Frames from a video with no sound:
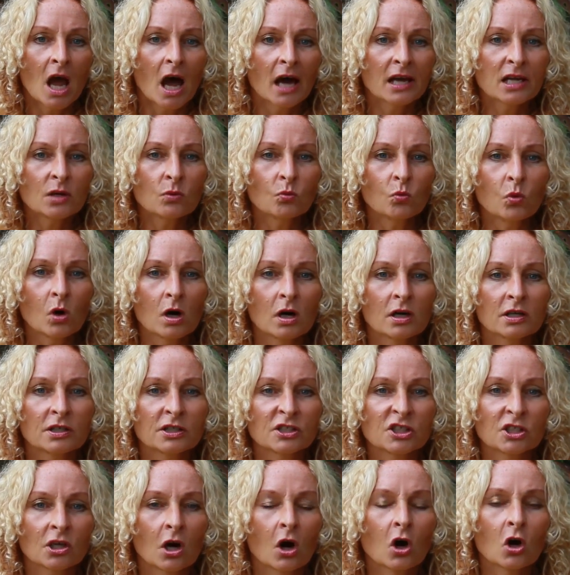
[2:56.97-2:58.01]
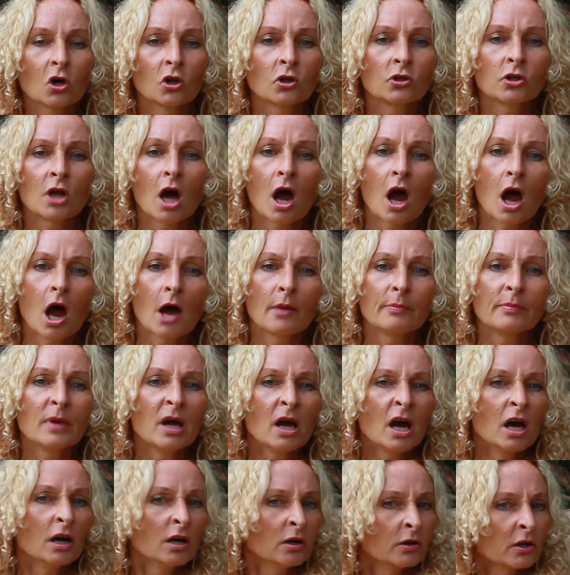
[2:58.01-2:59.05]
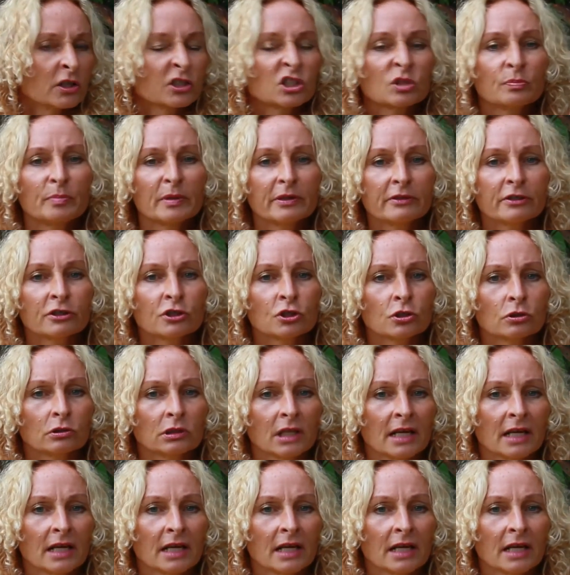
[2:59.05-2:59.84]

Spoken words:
And it works on a spiritual